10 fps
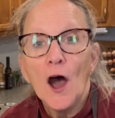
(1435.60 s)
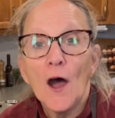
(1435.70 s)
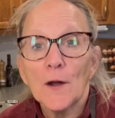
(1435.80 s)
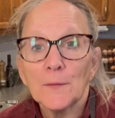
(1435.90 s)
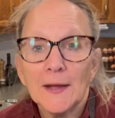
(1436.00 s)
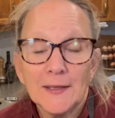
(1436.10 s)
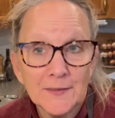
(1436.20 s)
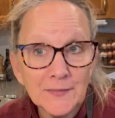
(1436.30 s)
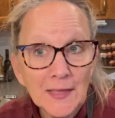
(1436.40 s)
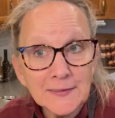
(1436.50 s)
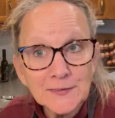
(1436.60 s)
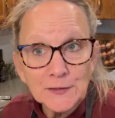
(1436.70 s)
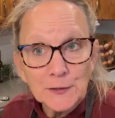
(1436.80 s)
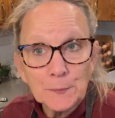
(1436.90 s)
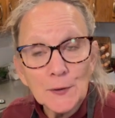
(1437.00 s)
All right, that's
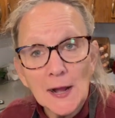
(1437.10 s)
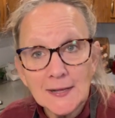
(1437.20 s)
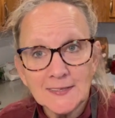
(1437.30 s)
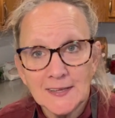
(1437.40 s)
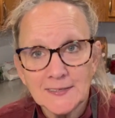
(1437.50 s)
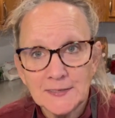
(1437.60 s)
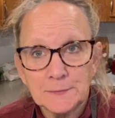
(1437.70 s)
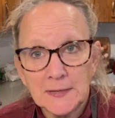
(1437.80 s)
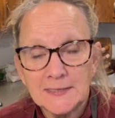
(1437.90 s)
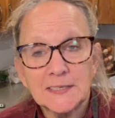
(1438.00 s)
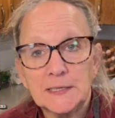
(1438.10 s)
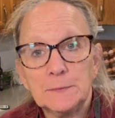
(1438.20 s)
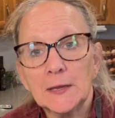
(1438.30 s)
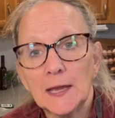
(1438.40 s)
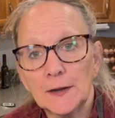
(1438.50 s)
going to process in my steam
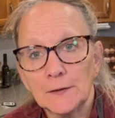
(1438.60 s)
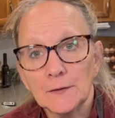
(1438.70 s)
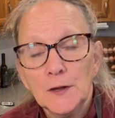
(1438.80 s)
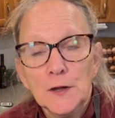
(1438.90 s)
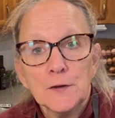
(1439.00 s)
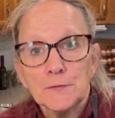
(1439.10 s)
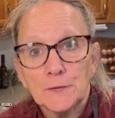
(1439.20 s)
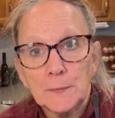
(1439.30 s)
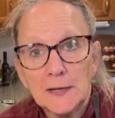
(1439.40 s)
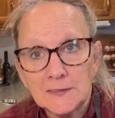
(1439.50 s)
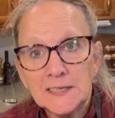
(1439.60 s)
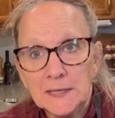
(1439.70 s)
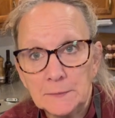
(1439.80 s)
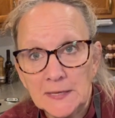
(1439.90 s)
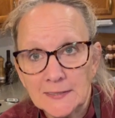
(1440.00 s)
canner for about
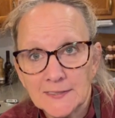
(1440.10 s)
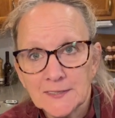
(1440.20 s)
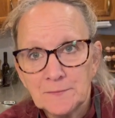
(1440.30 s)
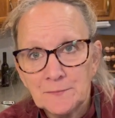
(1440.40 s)
10 minutes.